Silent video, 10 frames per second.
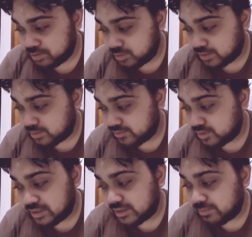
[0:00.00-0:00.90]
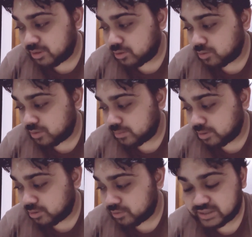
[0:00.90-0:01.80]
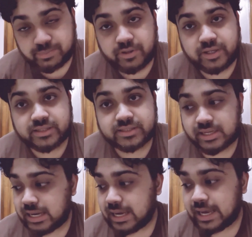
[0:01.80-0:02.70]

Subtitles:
you can definitely let me know about your experience.